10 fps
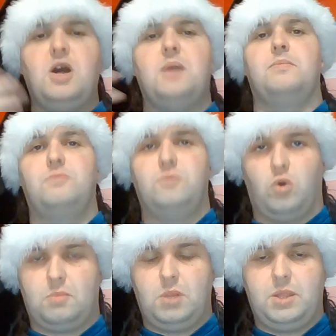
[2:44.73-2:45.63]
not
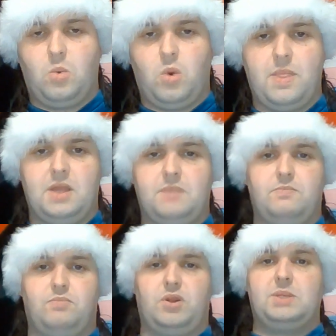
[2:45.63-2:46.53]
normally the one that
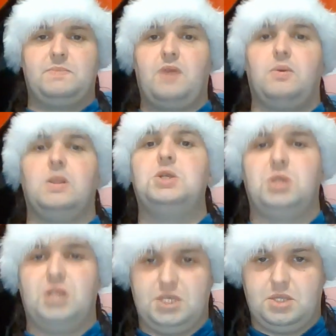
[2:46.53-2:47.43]
brings my
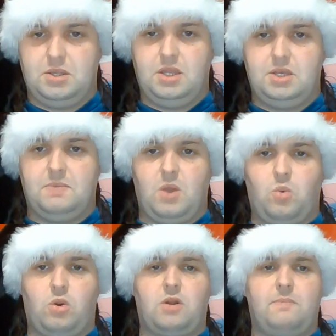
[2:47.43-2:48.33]
religion into my
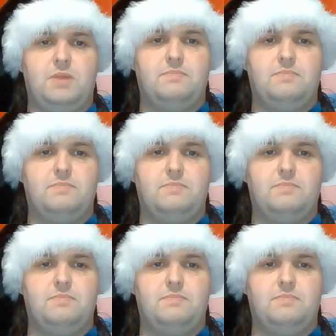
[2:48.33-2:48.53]
work,